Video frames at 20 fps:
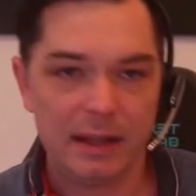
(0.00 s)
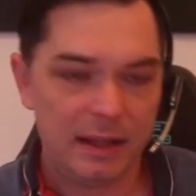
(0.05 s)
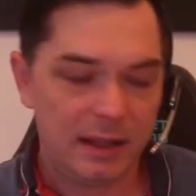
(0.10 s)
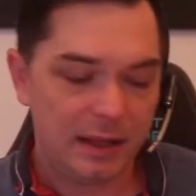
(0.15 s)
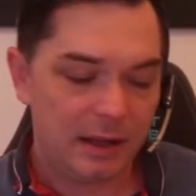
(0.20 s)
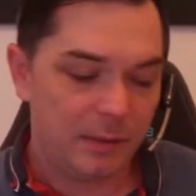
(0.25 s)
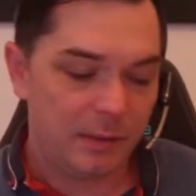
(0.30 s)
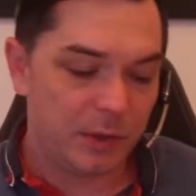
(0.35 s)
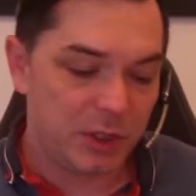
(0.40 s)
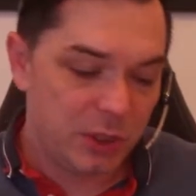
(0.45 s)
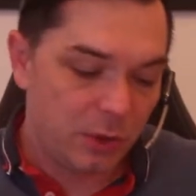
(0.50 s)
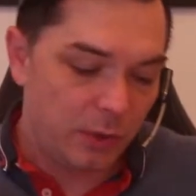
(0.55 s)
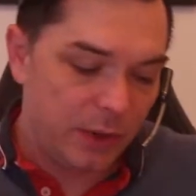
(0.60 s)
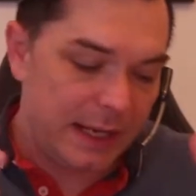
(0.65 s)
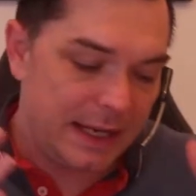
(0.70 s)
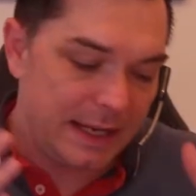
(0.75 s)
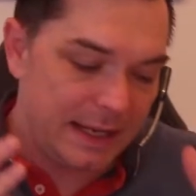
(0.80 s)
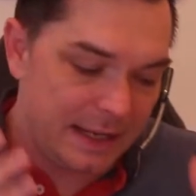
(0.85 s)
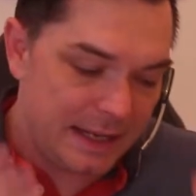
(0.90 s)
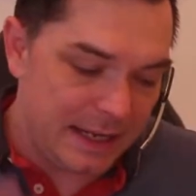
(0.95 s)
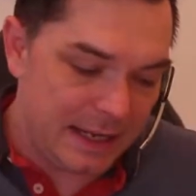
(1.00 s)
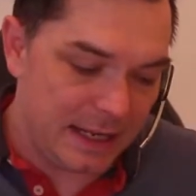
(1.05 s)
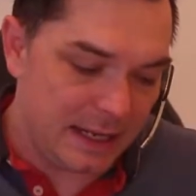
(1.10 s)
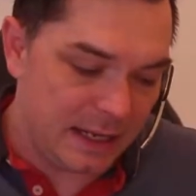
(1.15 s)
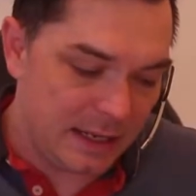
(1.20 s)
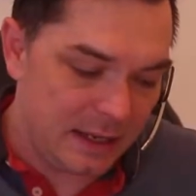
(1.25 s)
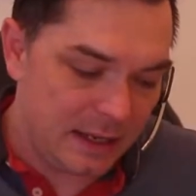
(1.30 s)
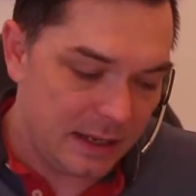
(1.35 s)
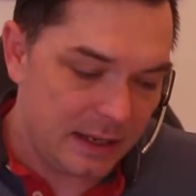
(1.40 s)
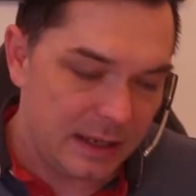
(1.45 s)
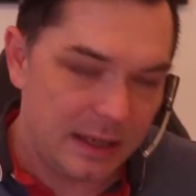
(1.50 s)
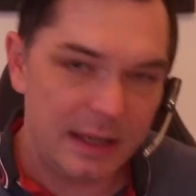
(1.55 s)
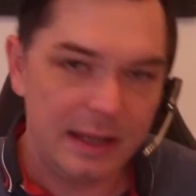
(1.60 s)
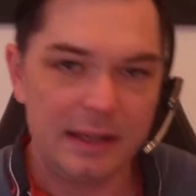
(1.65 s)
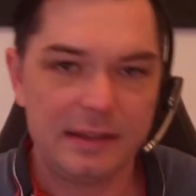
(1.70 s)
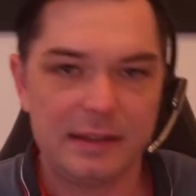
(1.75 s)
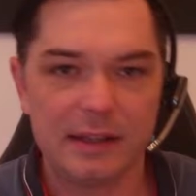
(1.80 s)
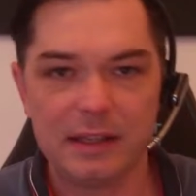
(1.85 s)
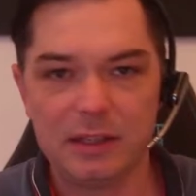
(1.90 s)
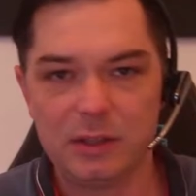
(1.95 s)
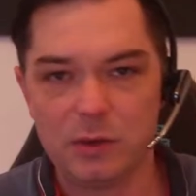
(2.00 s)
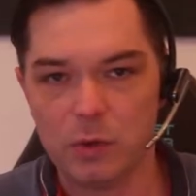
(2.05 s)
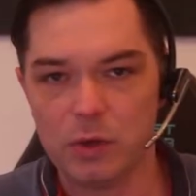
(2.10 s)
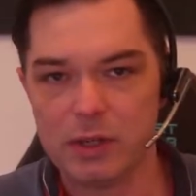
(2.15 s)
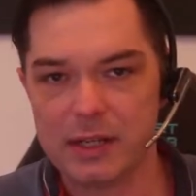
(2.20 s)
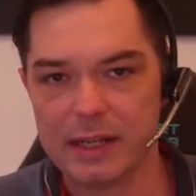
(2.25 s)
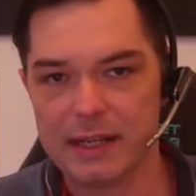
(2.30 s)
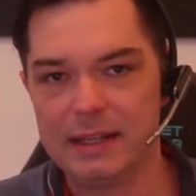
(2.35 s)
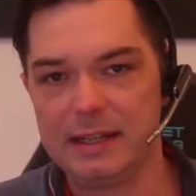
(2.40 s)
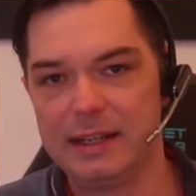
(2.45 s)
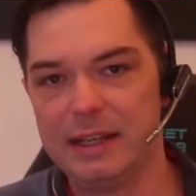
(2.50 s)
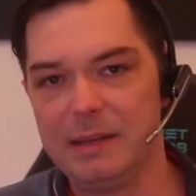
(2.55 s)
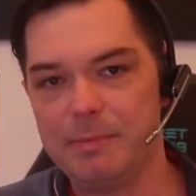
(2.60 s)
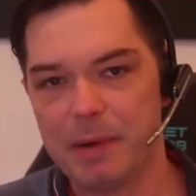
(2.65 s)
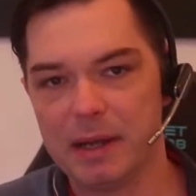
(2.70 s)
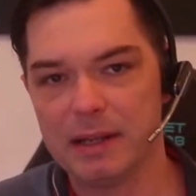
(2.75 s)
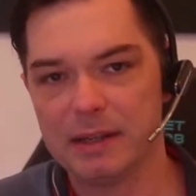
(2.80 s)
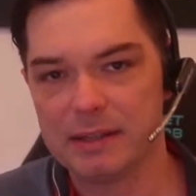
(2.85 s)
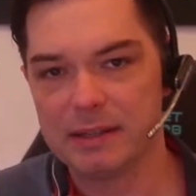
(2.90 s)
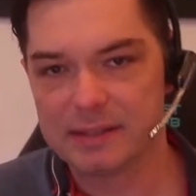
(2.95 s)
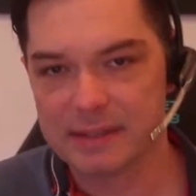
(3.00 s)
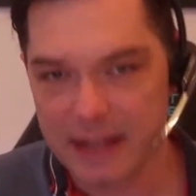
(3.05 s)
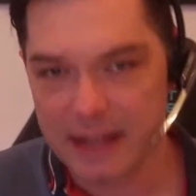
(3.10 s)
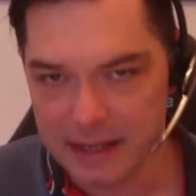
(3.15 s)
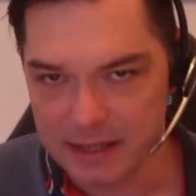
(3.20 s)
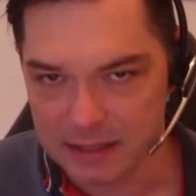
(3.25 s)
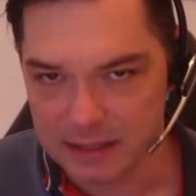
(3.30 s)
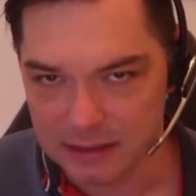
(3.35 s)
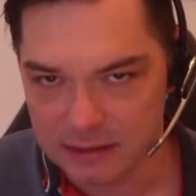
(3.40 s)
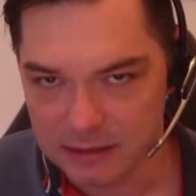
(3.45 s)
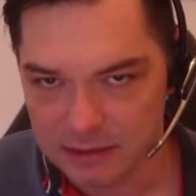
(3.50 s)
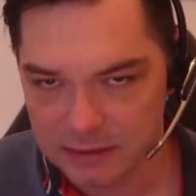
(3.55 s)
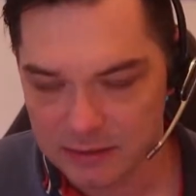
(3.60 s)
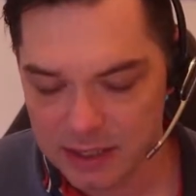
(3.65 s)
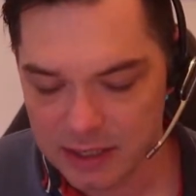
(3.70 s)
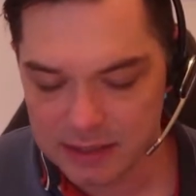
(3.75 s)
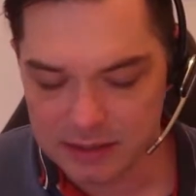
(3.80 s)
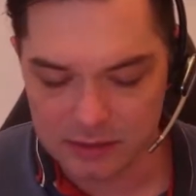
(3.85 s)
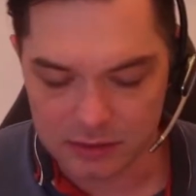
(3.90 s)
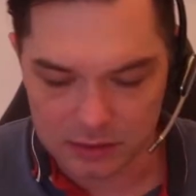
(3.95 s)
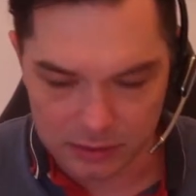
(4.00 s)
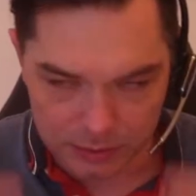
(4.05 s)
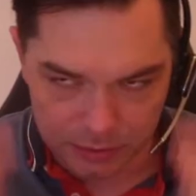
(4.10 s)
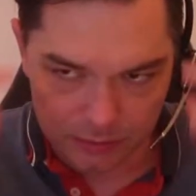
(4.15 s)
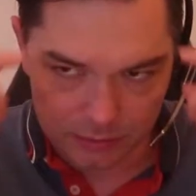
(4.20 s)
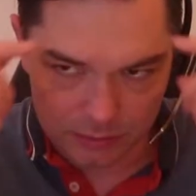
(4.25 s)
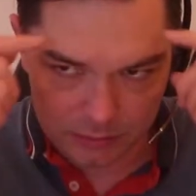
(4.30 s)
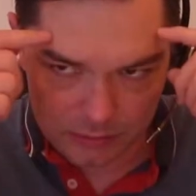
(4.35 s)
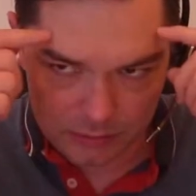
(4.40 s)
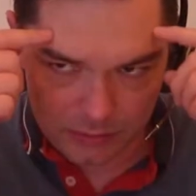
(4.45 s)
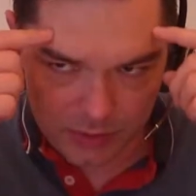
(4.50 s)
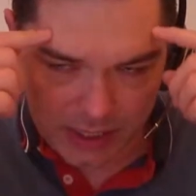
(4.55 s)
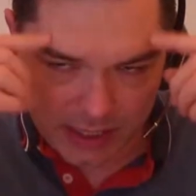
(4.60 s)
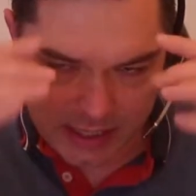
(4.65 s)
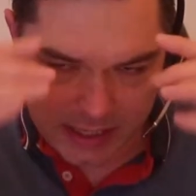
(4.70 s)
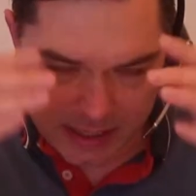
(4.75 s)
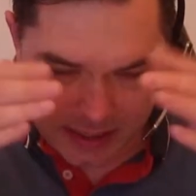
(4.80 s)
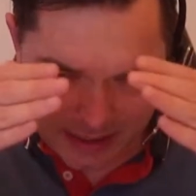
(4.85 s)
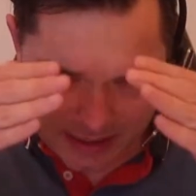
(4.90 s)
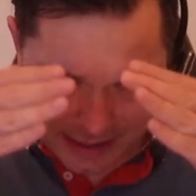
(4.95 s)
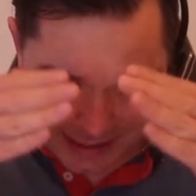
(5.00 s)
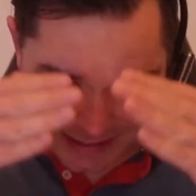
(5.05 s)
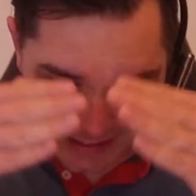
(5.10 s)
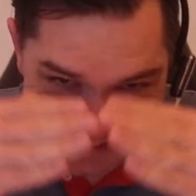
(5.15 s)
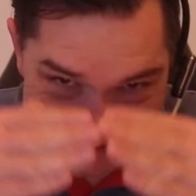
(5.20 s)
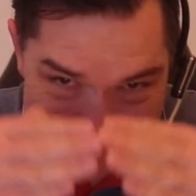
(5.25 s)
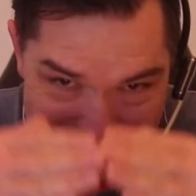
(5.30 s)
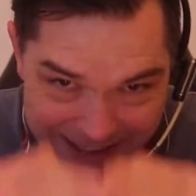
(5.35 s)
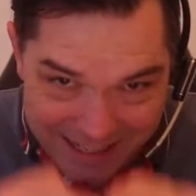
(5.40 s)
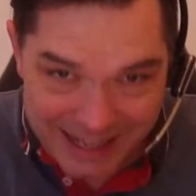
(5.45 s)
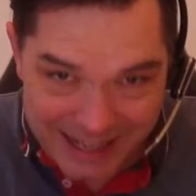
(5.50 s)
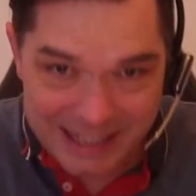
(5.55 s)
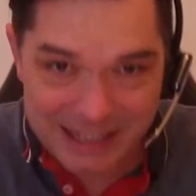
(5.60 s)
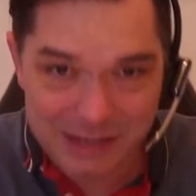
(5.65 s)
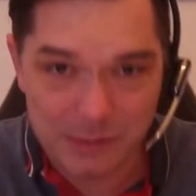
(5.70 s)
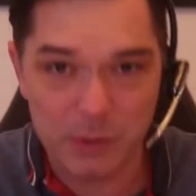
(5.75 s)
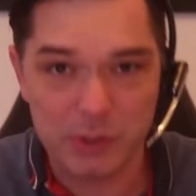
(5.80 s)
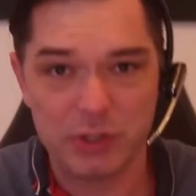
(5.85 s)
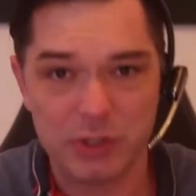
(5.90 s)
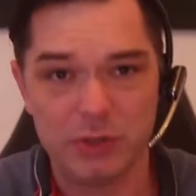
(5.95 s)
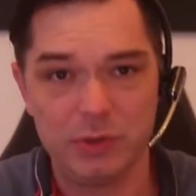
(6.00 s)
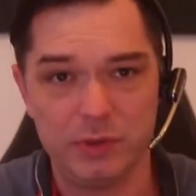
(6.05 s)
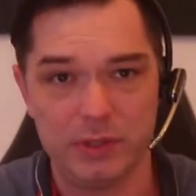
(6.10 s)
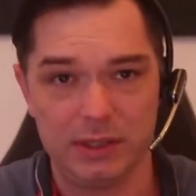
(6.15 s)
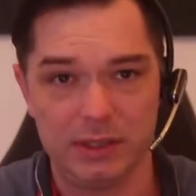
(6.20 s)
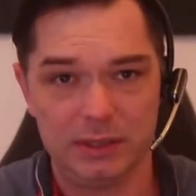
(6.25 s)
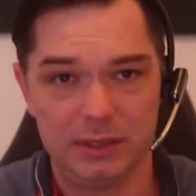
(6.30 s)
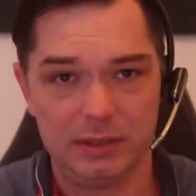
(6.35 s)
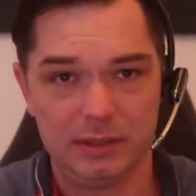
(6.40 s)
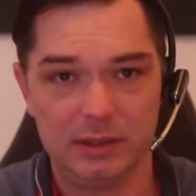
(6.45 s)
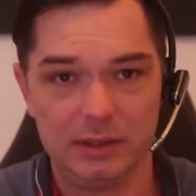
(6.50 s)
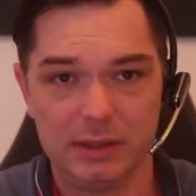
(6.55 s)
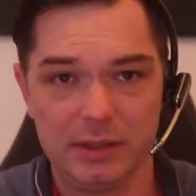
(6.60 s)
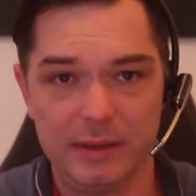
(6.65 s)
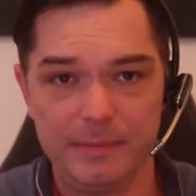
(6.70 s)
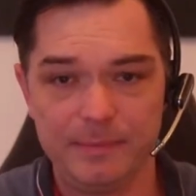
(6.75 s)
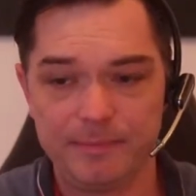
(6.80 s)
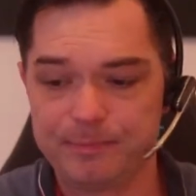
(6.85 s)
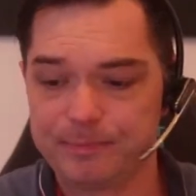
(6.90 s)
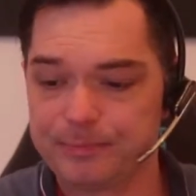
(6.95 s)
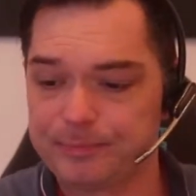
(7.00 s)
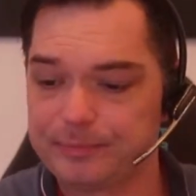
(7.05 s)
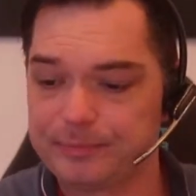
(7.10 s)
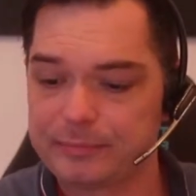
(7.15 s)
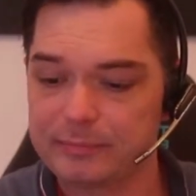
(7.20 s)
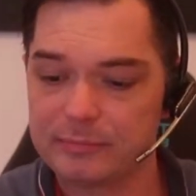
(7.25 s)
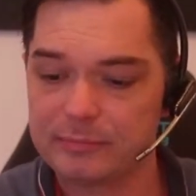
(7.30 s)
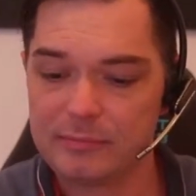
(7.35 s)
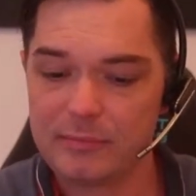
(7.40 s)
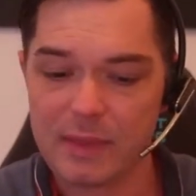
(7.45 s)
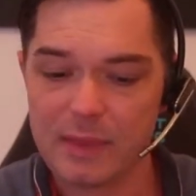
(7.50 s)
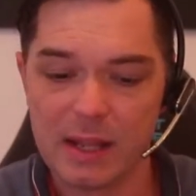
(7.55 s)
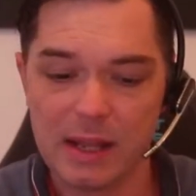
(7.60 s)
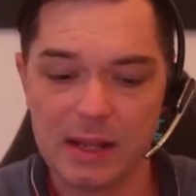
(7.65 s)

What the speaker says: what you really need is a good and deep understanding, right? So really understanding what you're doing. Yeah? And I